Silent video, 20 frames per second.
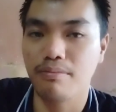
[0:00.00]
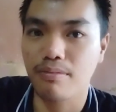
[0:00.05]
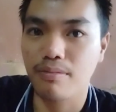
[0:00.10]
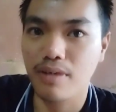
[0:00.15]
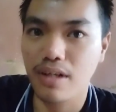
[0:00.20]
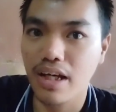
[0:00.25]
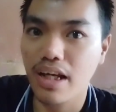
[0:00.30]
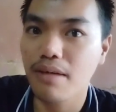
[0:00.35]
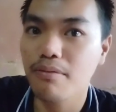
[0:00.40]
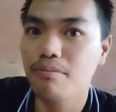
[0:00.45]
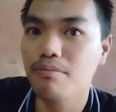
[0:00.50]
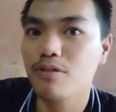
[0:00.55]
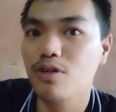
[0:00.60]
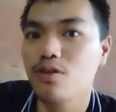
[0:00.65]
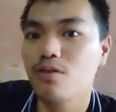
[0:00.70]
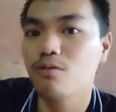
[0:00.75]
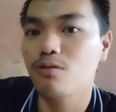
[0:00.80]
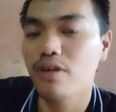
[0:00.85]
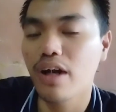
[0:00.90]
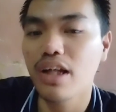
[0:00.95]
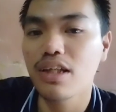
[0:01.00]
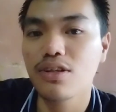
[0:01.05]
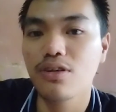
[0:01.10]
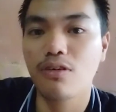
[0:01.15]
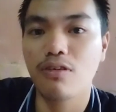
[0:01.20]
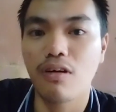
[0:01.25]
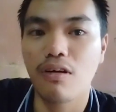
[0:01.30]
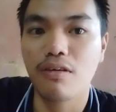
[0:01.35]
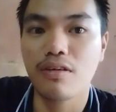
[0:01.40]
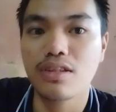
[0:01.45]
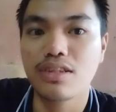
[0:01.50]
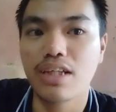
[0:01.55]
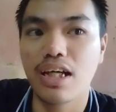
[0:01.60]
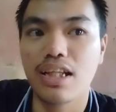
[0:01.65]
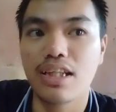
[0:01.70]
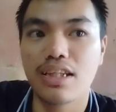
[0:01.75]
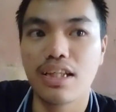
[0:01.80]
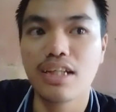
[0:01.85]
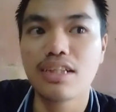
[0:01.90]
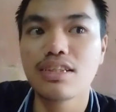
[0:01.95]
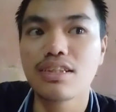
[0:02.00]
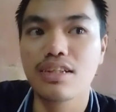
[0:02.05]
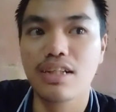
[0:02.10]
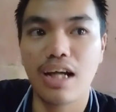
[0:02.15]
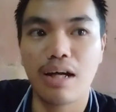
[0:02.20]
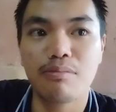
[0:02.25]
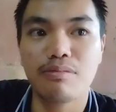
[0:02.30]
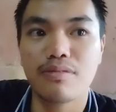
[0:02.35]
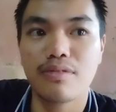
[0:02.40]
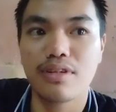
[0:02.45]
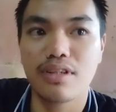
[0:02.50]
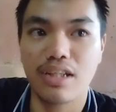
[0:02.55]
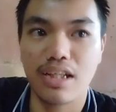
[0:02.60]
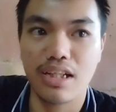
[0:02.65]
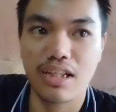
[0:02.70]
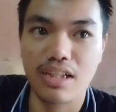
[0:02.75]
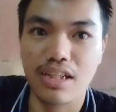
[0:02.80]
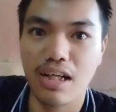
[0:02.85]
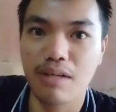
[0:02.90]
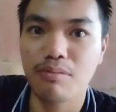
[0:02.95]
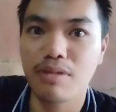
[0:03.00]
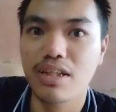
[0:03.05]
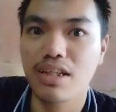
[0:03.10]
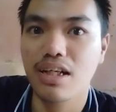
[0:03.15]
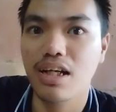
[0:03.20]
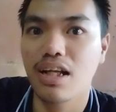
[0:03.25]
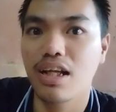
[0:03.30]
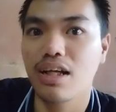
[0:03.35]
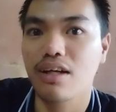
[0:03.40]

write your own sentence grammatically